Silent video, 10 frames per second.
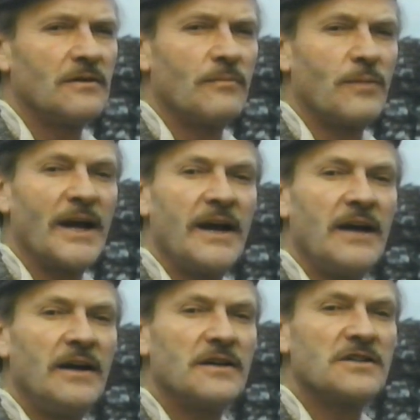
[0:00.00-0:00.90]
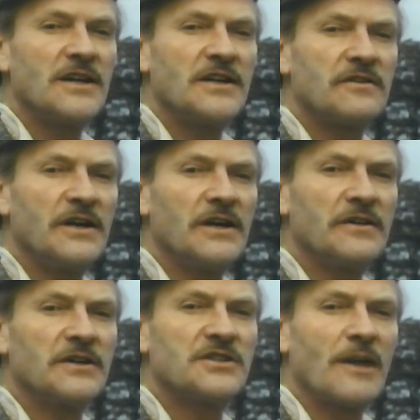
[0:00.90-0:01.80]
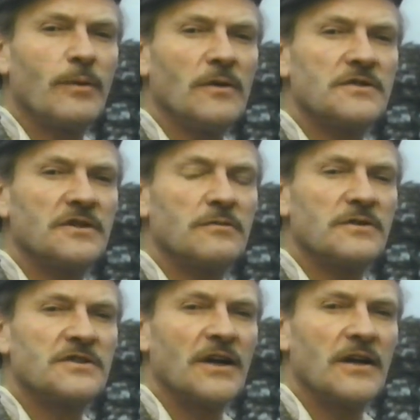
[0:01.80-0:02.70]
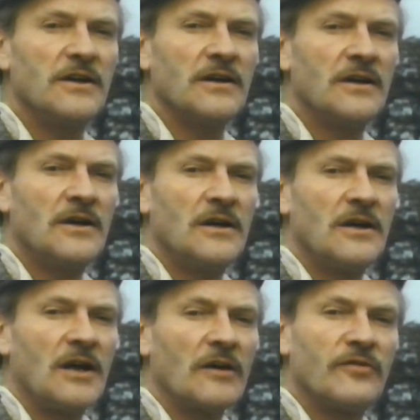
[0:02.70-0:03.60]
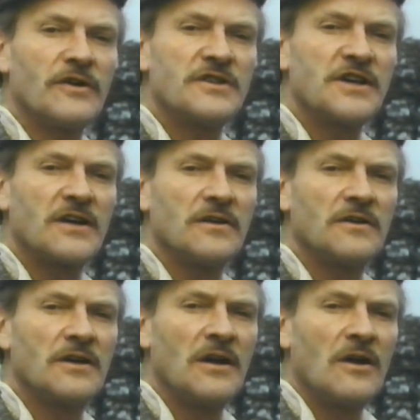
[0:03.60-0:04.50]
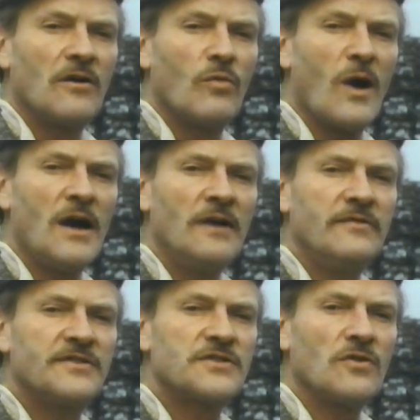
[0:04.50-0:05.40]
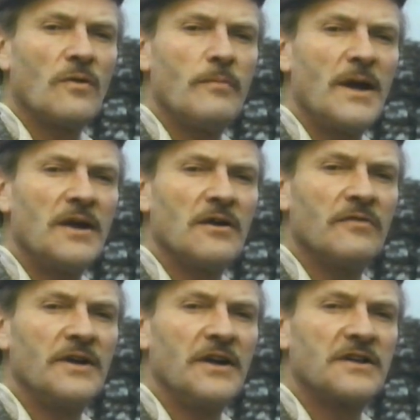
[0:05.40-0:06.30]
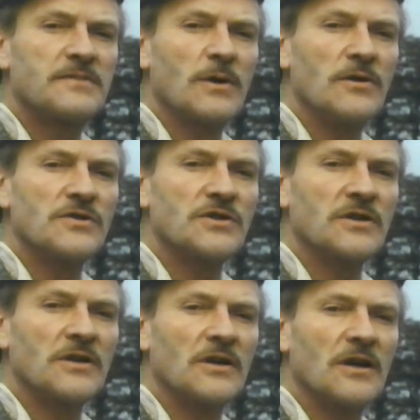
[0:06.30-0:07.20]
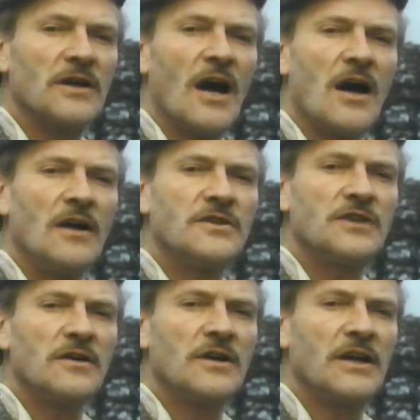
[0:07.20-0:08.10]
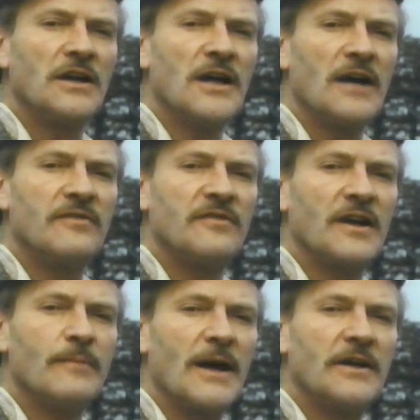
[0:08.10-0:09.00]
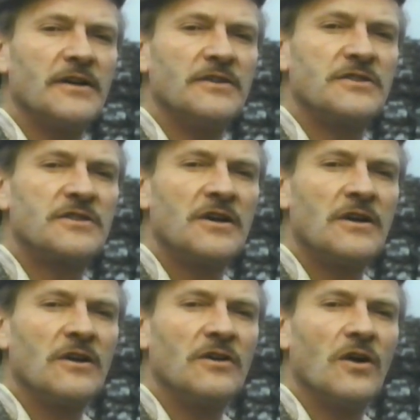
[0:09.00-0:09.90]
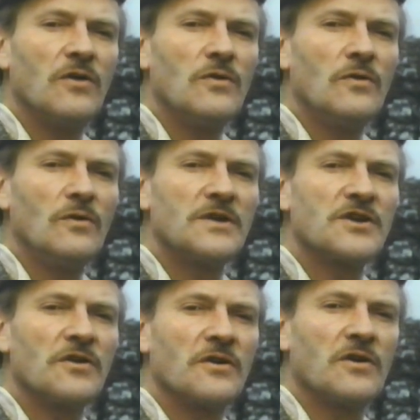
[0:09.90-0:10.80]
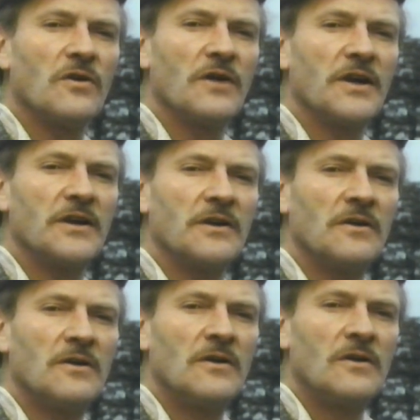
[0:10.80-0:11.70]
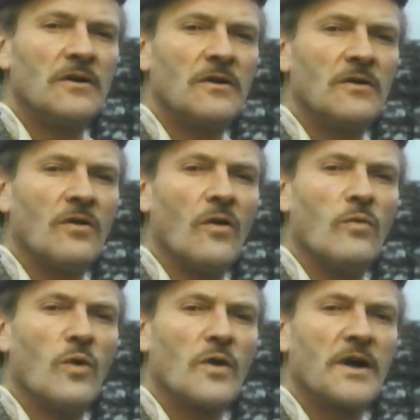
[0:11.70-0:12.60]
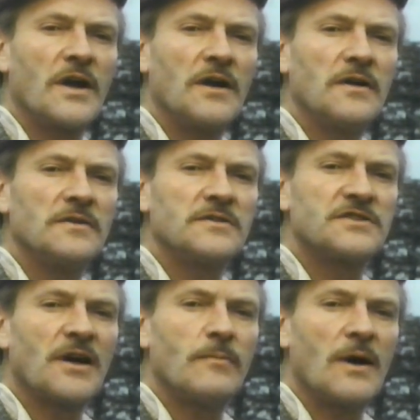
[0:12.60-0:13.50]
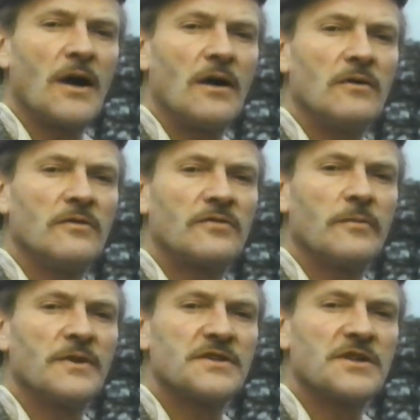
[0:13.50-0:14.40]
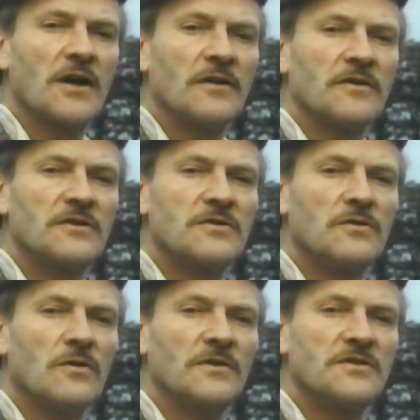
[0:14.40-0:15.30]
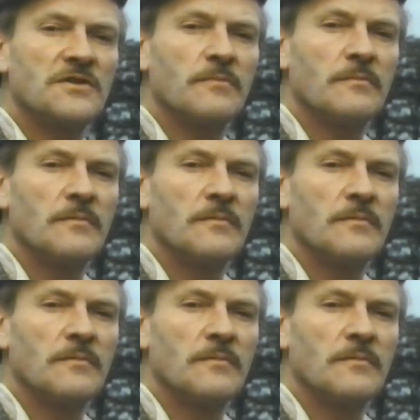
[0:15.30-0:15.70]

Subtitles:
Plain as lettering in the chapels, it was said. And for a second, wives saw men of the explosion, larger than in life they managed, gold as on a coin, or walking somehow from the sun towards them.